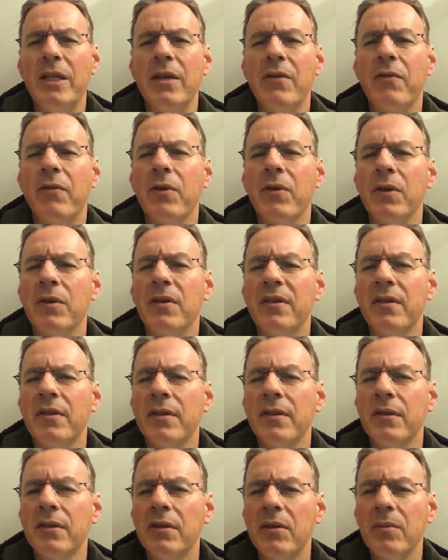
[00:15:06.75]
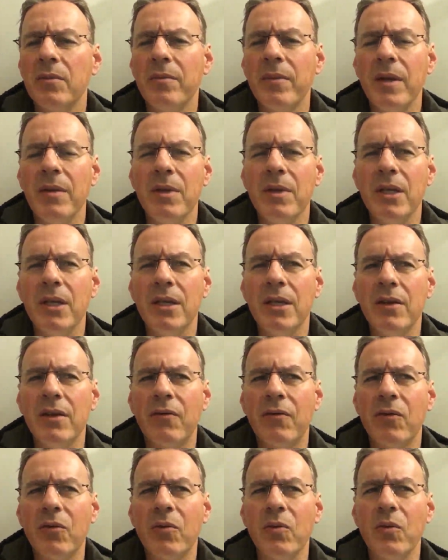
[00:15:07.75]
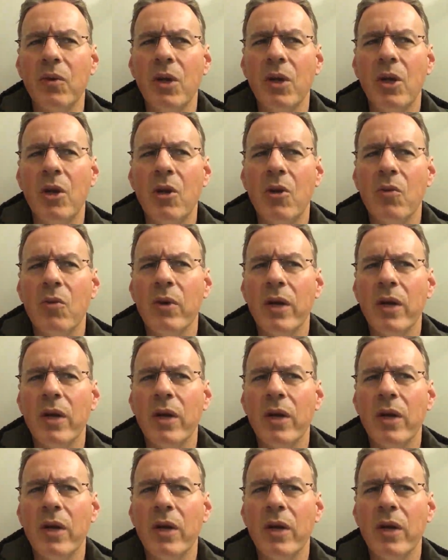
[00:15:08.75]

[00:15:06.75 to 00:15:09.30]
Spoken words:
from a different, maybe a different